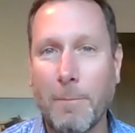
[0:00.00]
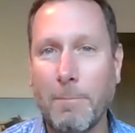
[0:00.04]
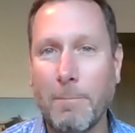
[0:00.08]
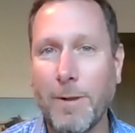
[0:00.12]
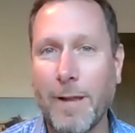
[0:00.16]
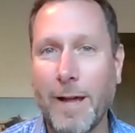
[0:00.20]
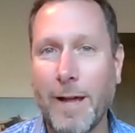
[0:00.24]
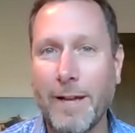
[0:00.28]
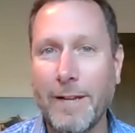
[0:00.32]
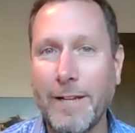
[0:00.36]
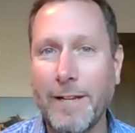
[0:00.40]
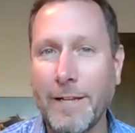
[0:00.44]

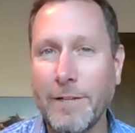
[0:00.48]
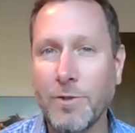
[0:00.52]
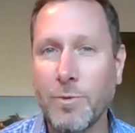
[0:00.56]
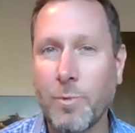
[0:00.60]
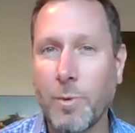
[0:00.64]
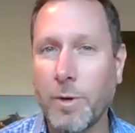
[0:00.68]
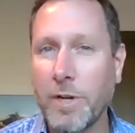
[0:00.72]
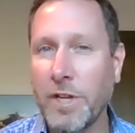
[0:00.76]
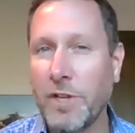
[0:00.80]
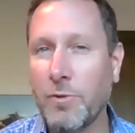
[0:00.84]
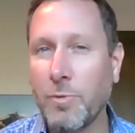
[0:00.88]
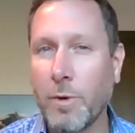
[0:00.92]
AppliedNet
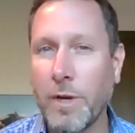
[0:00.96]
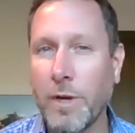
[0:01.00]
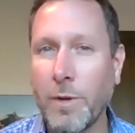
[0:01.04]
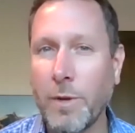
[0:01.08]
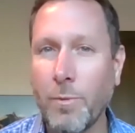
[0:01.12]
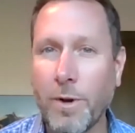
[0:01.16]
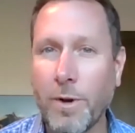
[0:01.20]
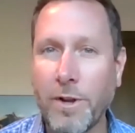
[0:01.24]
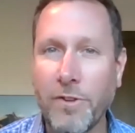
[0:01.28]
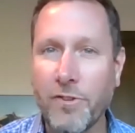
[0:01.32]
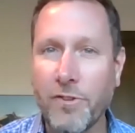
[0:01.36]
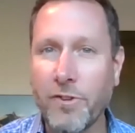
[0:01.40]

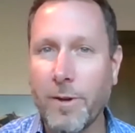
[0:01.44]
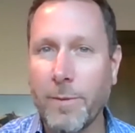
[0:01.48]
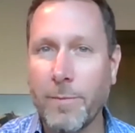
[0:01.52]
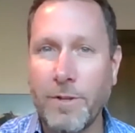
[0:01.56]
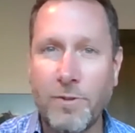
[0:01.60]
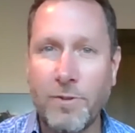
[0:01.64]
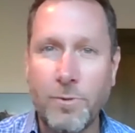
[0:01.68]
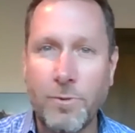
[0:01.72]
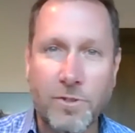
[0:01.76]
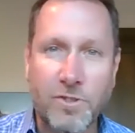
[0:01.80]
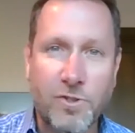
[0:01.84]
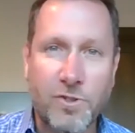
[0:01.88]
2021 is
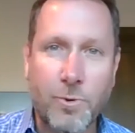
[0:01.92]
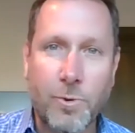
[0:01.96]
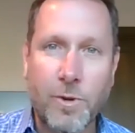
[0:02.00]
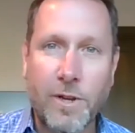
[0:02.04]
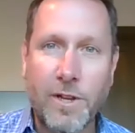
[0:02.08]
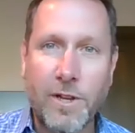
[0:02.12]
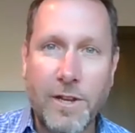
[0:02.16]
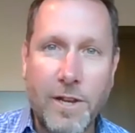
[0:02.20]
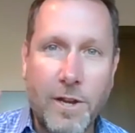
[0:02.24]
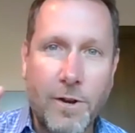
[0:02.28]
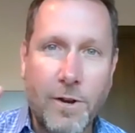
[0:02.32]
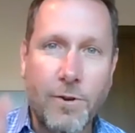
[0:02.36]
coming to a
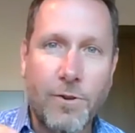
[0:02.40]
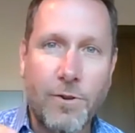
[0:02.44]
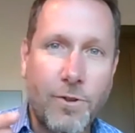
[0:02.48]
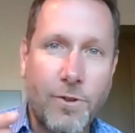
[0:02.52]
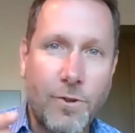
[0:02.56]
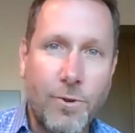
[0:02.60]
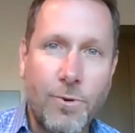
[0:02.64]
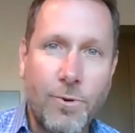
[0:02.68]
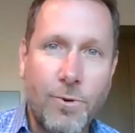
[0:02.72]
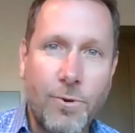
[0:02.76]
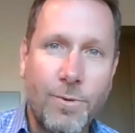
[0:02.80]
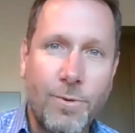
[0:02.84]
screen near
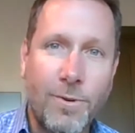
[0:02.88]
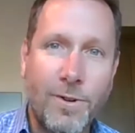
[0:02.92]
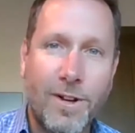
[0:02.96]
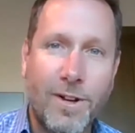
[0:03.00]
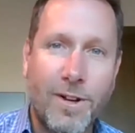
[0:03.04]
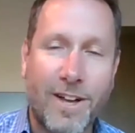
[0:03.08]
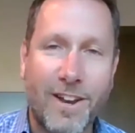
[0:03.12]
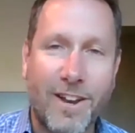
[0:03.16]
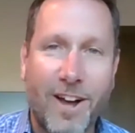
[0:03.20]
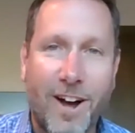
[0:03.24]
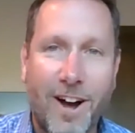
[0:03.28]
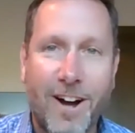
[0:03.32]
you
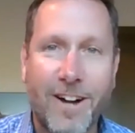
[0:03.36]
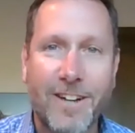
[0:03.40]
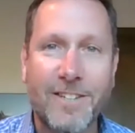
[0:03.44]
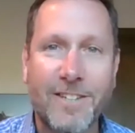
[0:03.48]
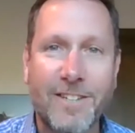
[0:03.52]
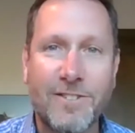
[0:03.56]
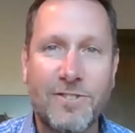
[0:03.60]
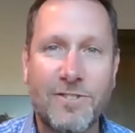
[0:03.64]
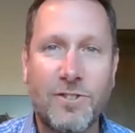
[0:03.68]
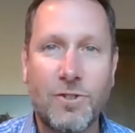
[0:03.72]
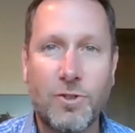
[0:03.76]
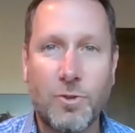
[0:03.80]
on
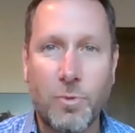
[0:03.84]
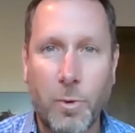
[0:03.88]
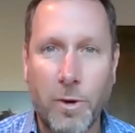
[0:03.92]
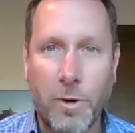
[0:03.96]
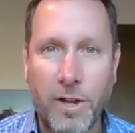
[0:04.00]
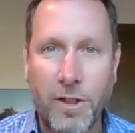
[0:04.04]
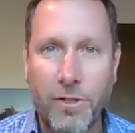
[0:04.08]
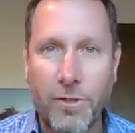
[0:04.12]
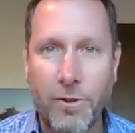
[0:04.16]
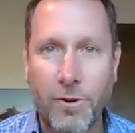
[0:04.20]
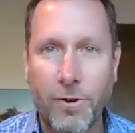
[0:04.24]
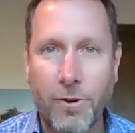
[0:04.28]
August
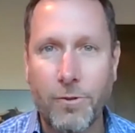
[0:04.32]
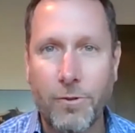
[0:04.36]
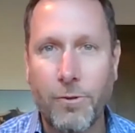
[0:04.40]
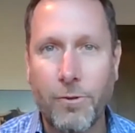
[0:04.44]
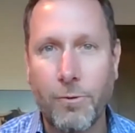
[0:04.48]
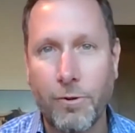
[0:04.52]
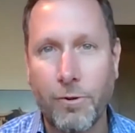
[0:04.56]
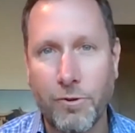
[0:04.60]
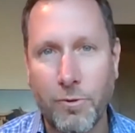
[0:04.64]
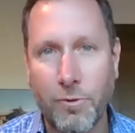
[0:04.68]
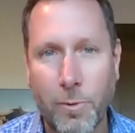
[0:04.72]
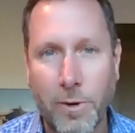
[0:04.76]
23rd through
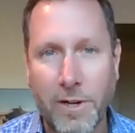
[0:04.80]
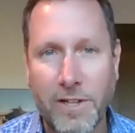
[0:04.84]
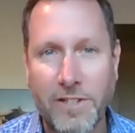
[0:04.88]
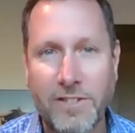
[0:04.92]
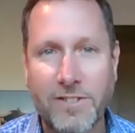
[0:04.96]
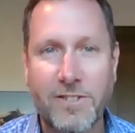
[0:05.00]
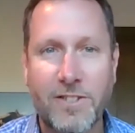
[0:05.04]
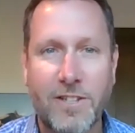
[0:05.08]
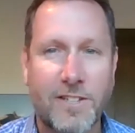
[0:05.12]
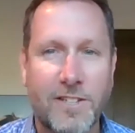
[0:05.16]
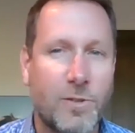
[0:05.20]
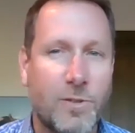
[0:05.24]
the
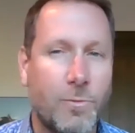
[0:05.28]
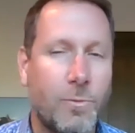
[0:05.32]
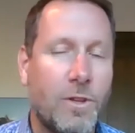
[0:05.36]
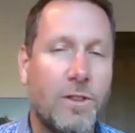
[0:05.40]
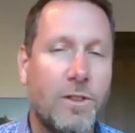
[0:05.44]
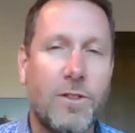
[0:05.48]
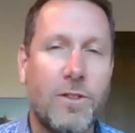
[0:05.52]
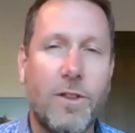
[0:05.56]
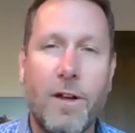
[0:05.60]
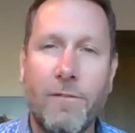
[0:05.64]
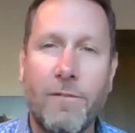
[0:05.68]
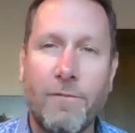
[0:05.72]
26th, and we'd
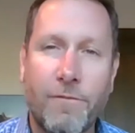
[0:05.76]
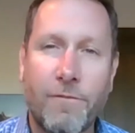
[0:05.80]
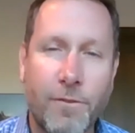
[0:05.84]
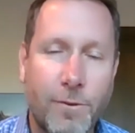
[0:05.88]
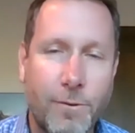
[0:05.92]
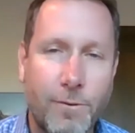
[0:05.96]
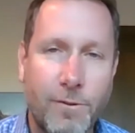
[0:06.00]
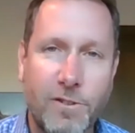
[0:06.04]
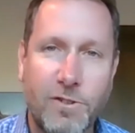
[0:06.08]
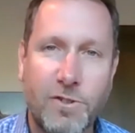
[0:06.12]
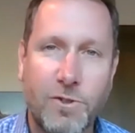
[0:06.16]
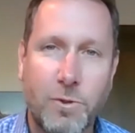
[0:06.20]
love for
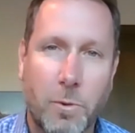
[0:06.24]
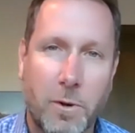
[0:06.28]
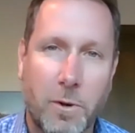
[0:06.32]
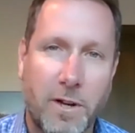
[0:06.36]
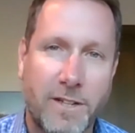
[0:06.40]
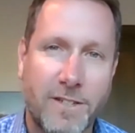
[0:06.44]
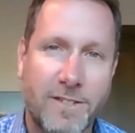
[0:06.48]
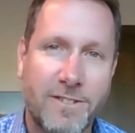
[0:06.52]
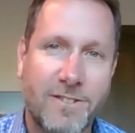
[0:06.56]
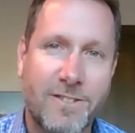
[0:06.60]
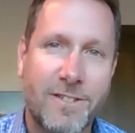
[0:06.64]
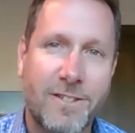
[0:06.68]
you to join
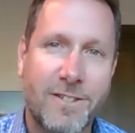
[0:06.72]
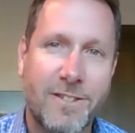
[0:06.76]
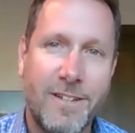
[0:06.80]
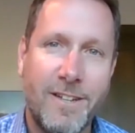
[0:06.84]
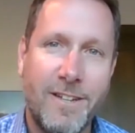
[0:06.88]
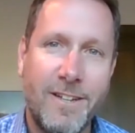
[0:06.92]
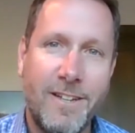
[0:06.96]
us.